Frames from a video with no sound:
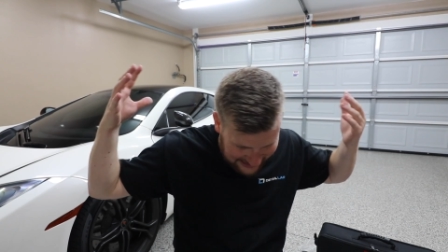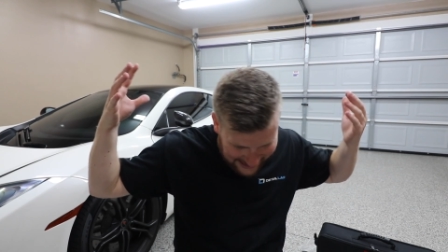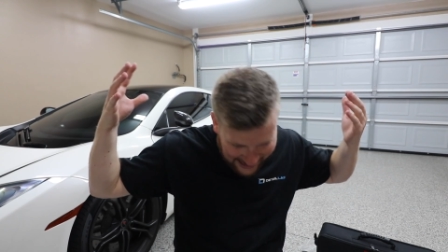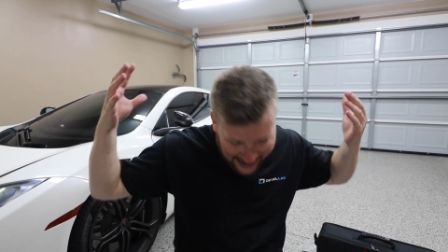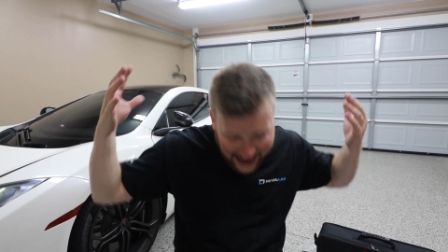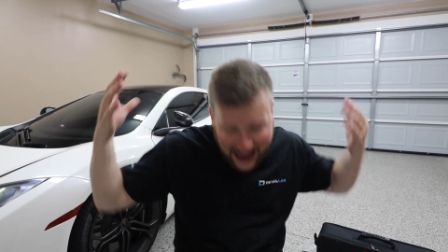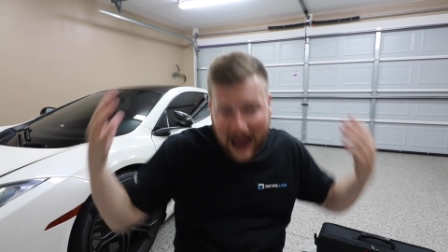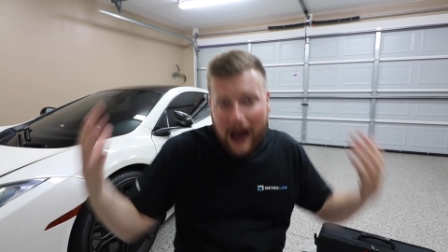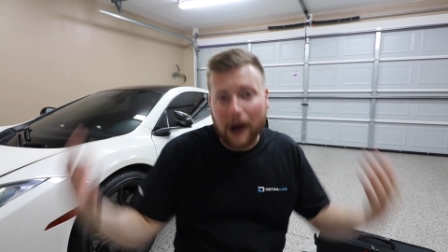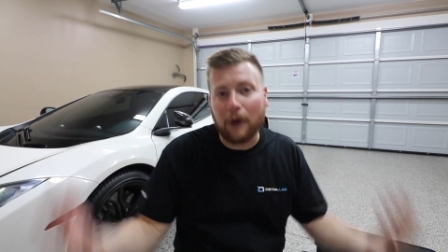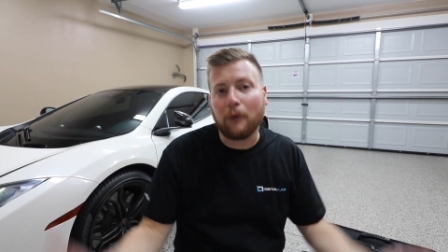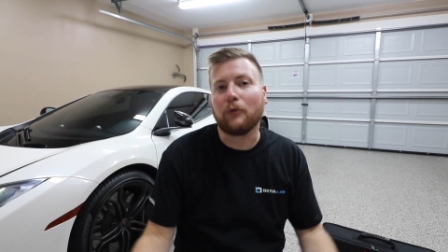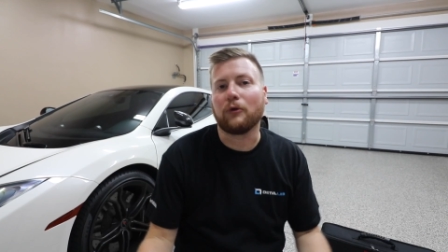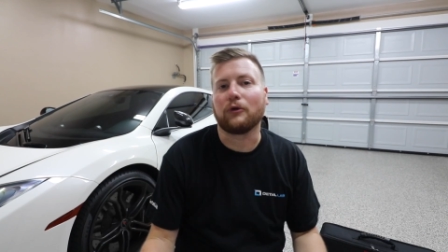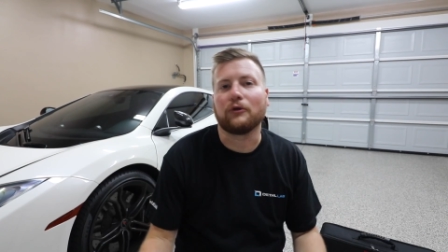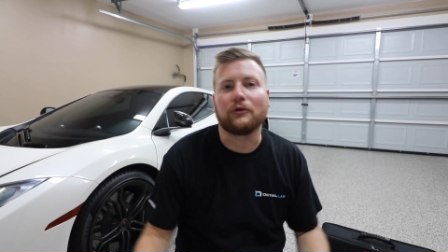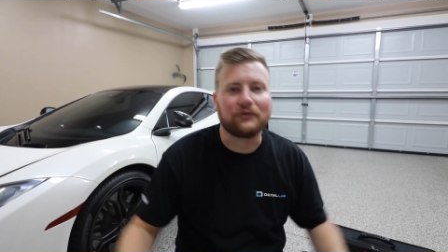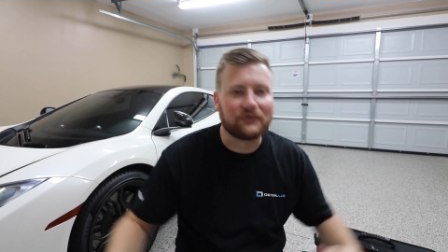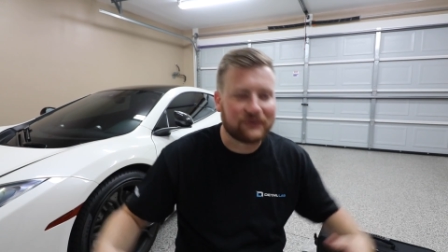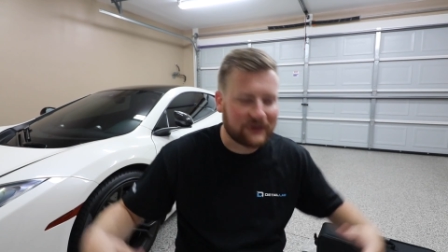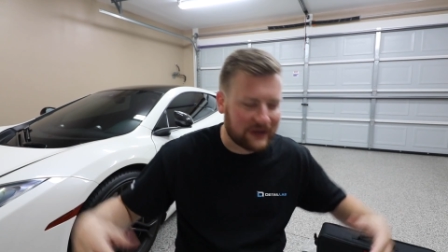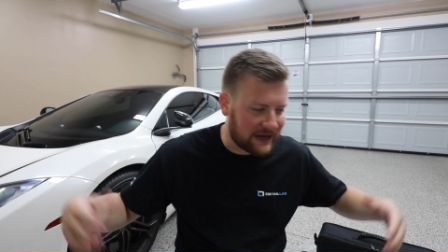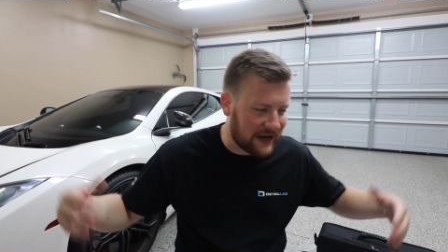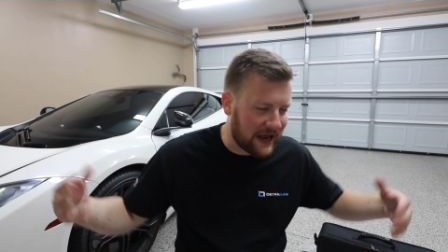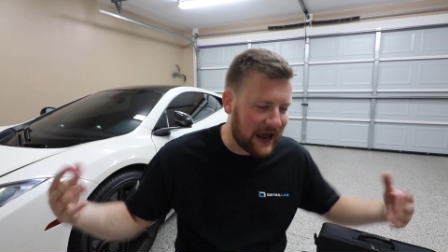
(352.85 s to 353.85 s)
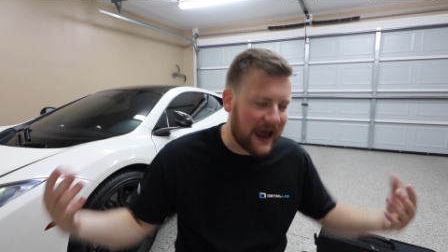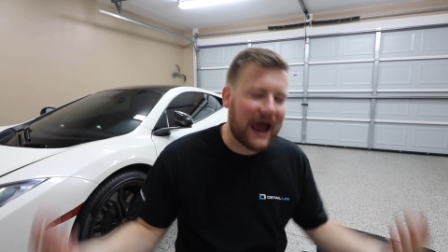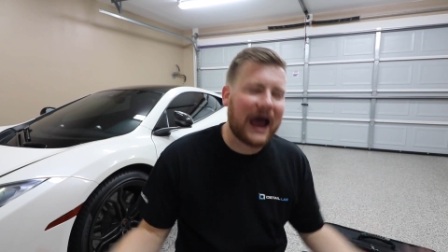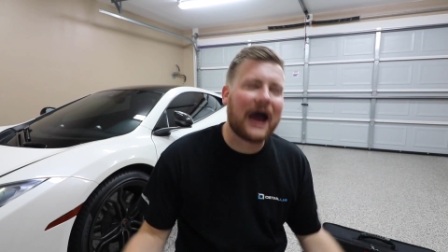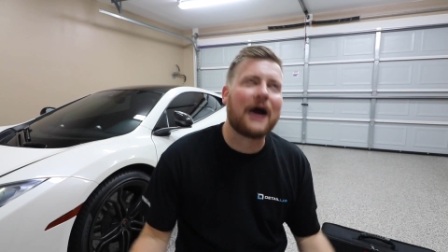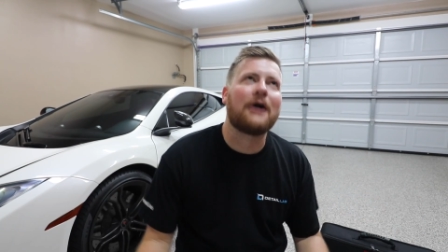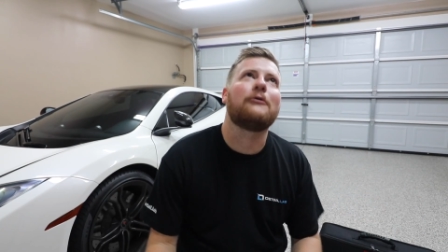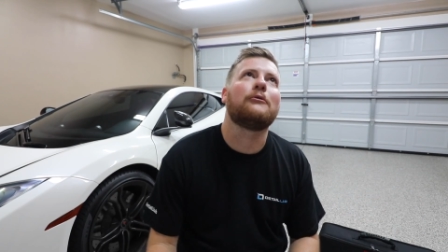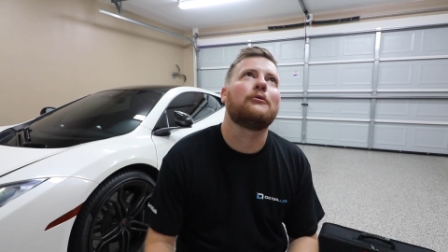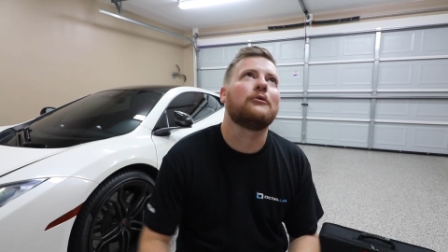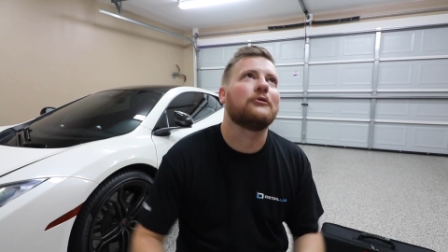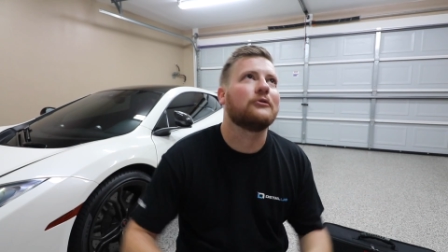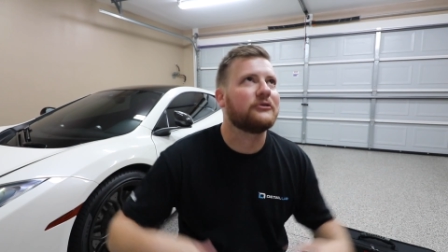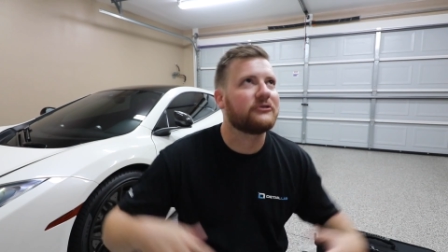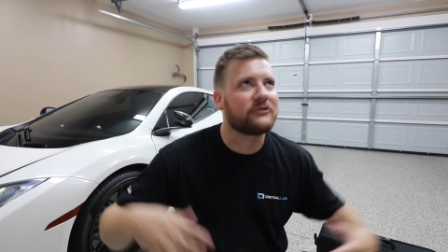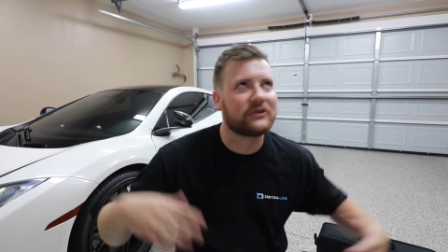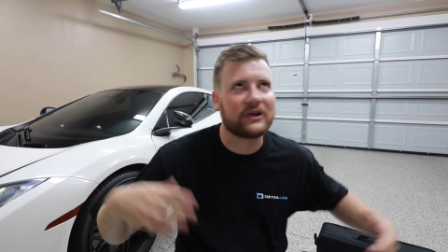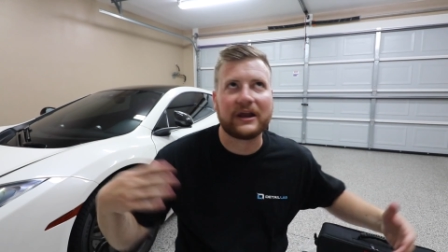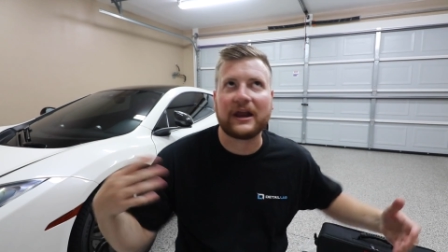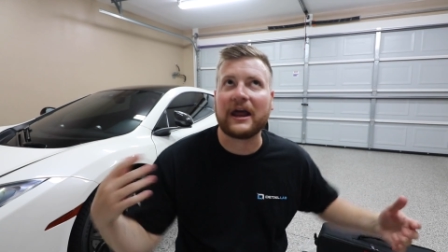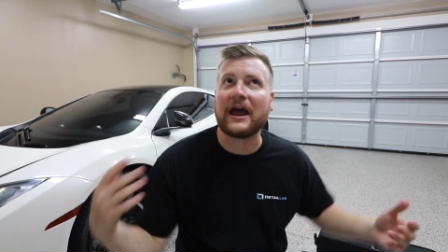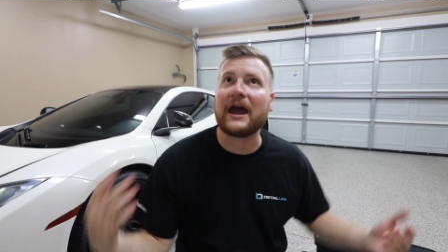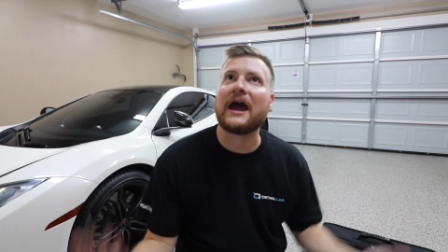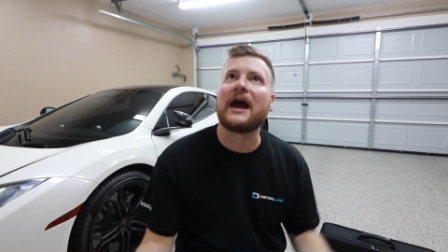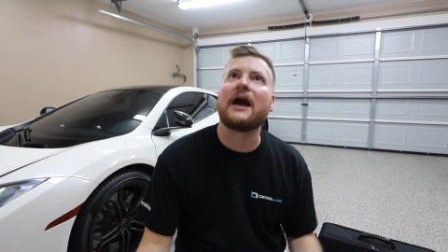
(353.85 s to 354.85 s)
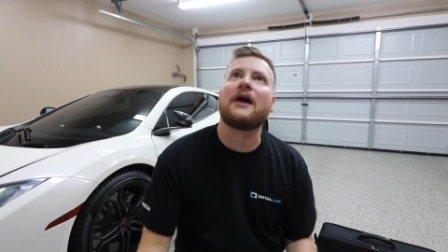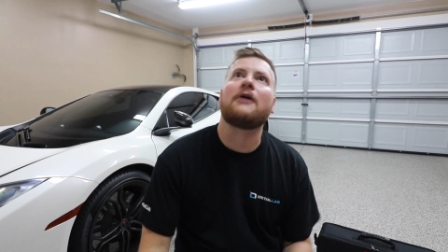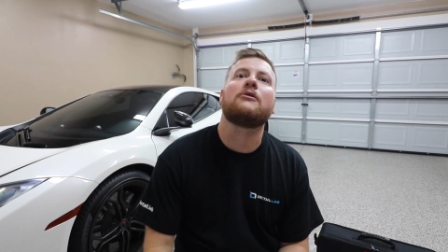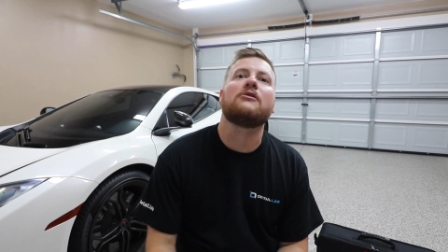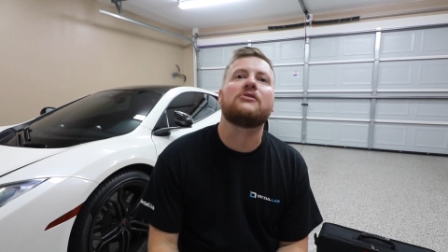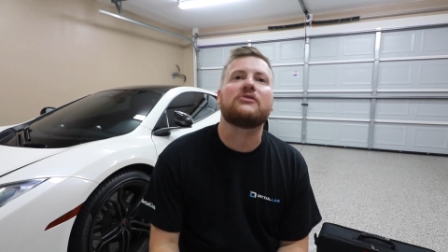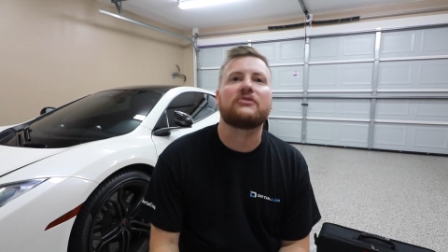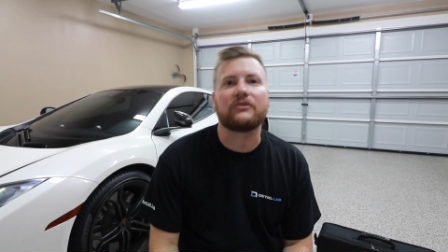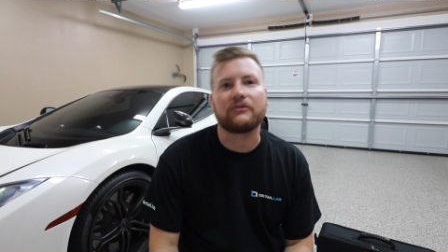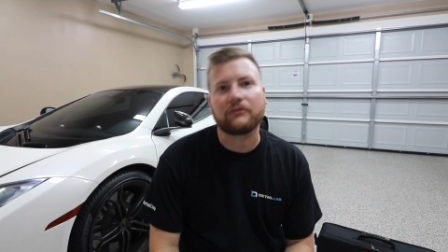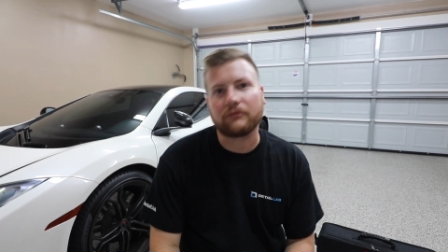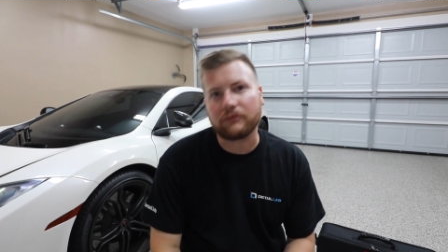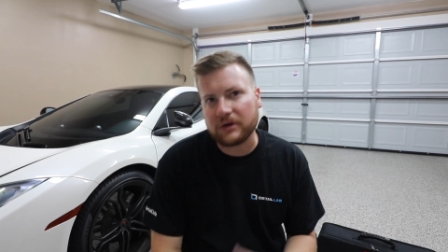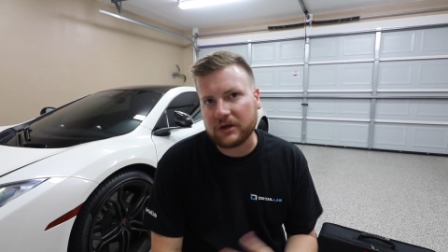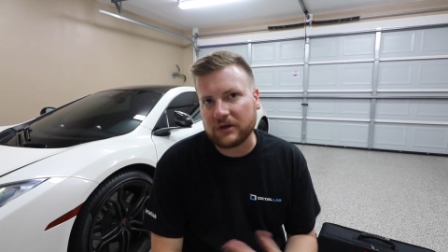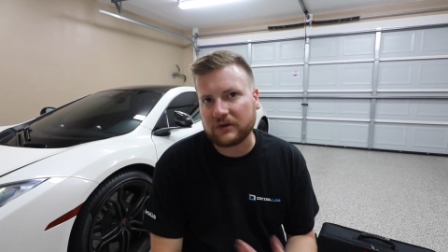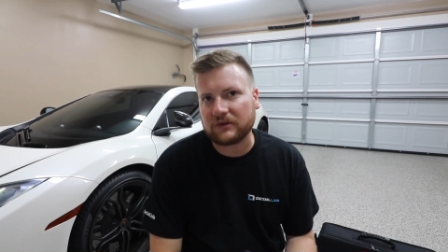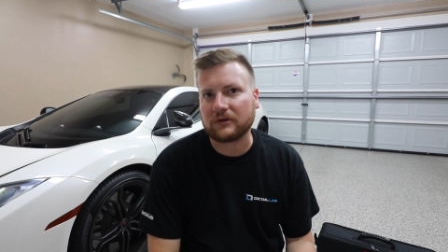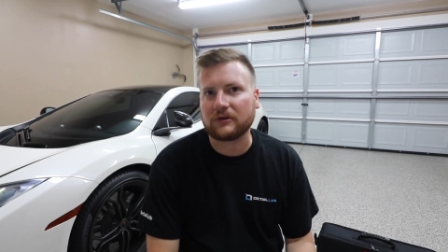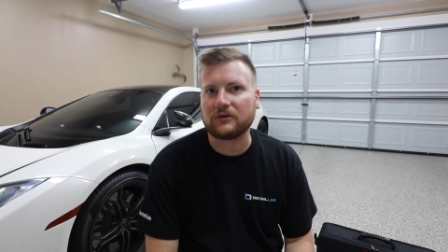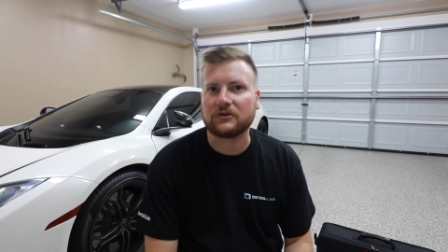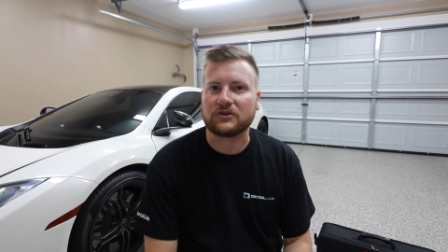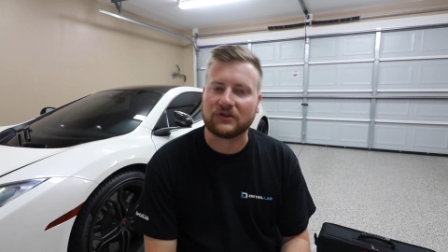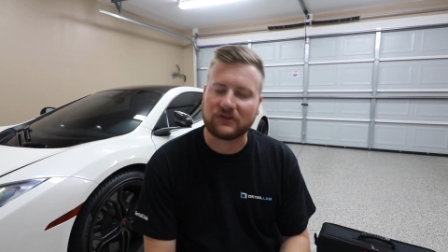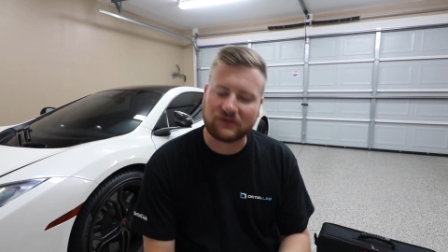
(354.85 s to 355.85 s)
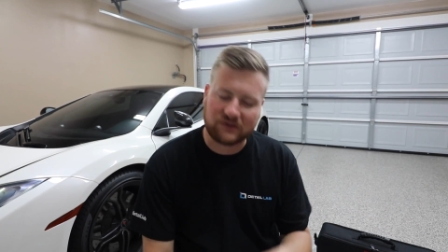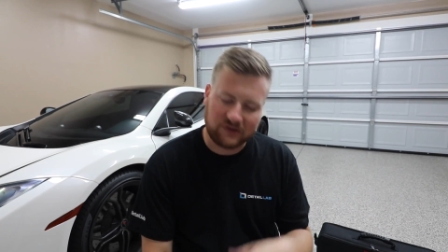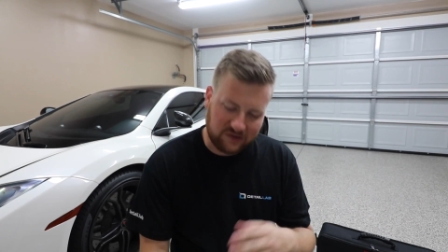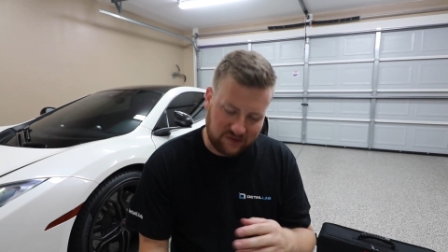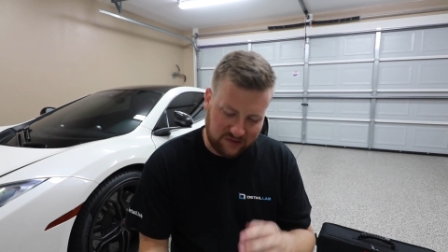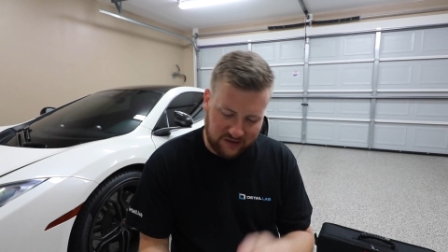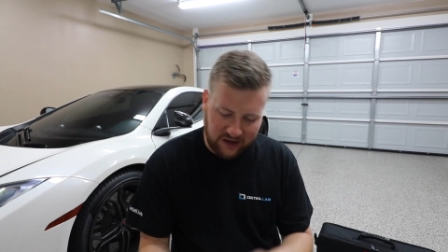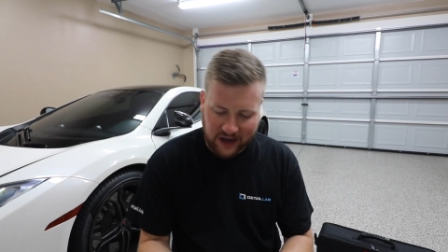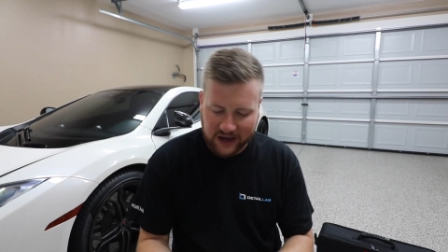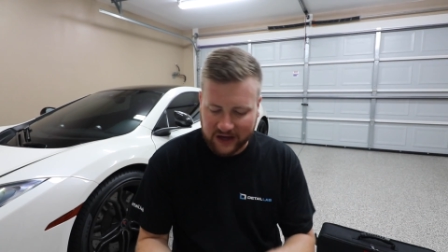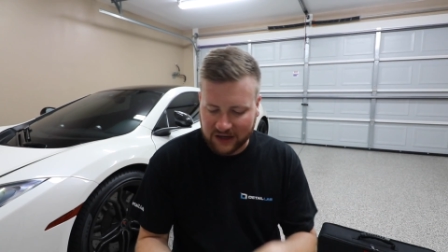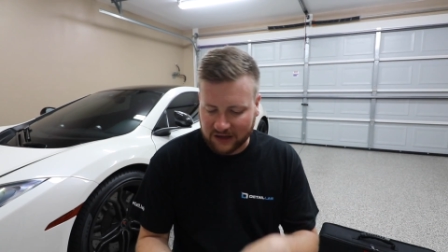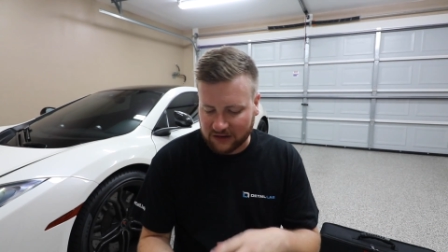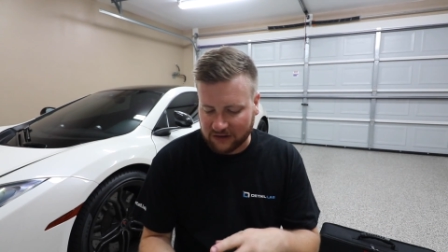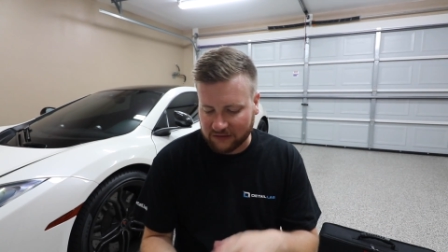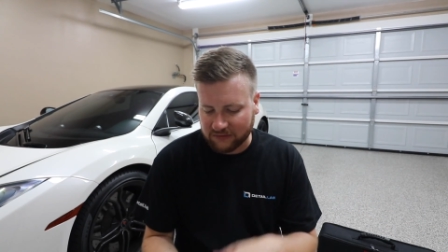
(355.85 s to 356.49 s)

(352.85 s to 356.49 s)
hours and hours and hours of research is designing,